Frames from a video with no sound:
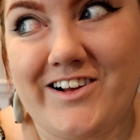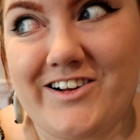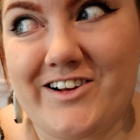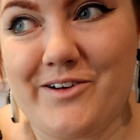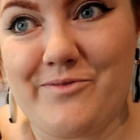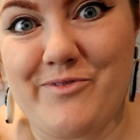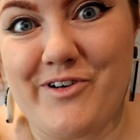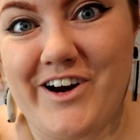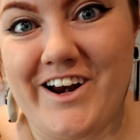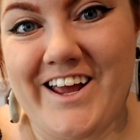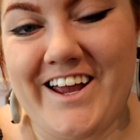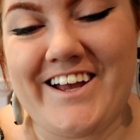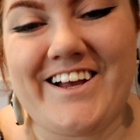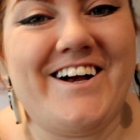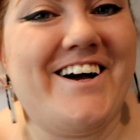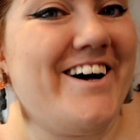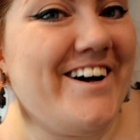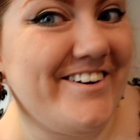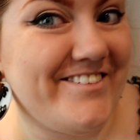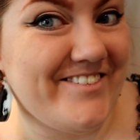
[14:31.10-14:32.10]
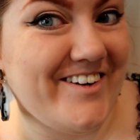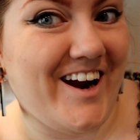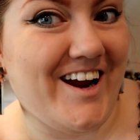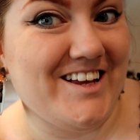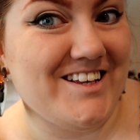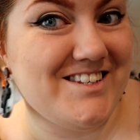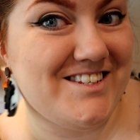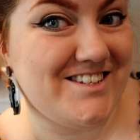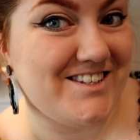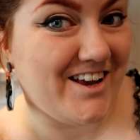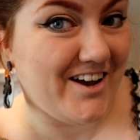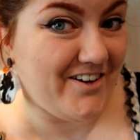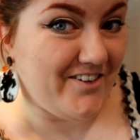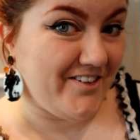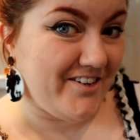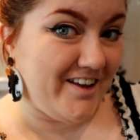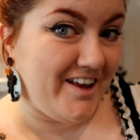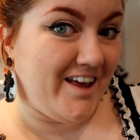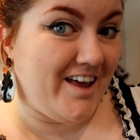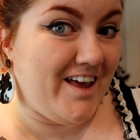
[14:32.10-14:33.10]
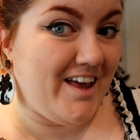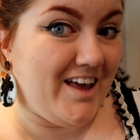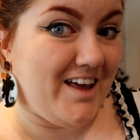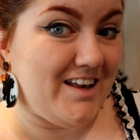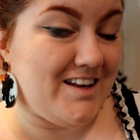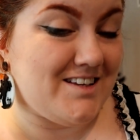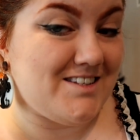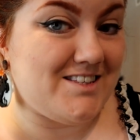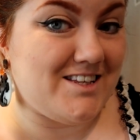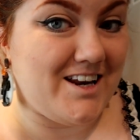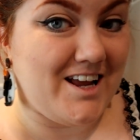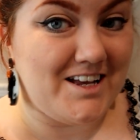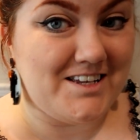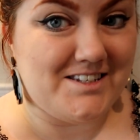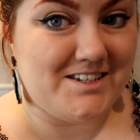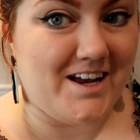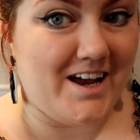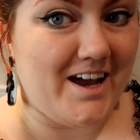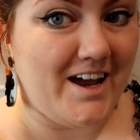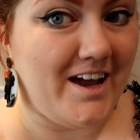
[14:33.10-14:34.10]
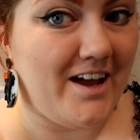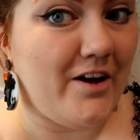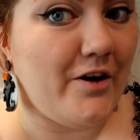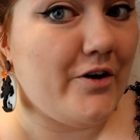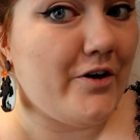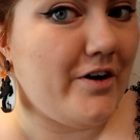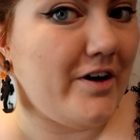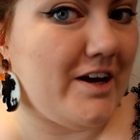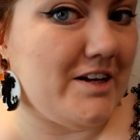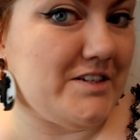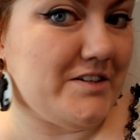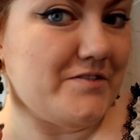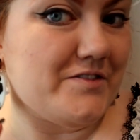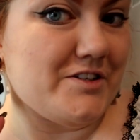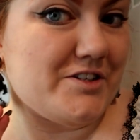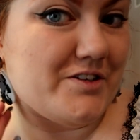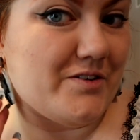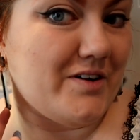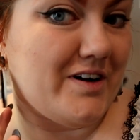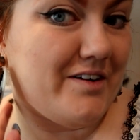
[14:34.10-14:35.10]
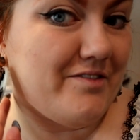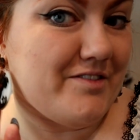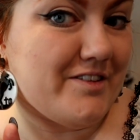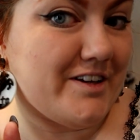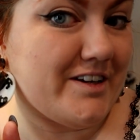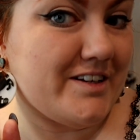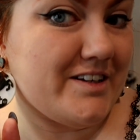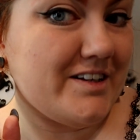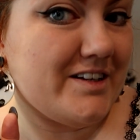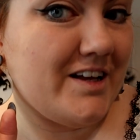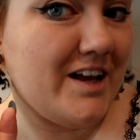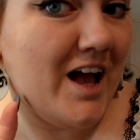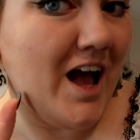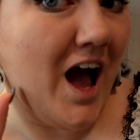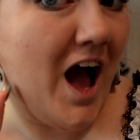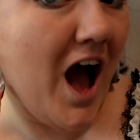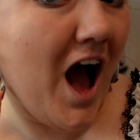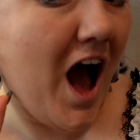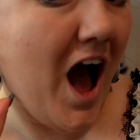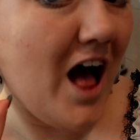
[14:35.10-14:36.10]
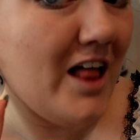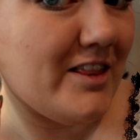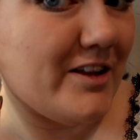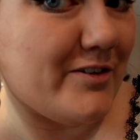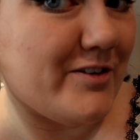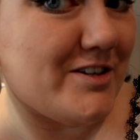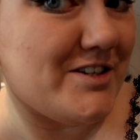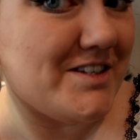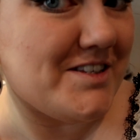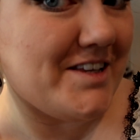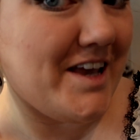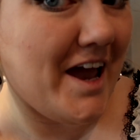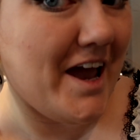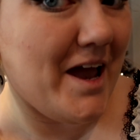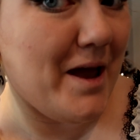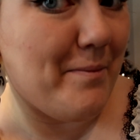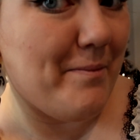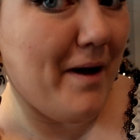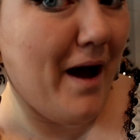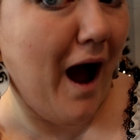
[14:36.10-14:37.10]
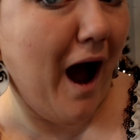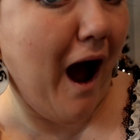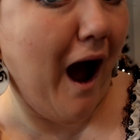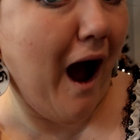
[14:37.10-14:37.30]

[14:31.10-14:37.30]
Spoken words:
Good morning. All right, so it is the next day. I do have to show off. Look what just came.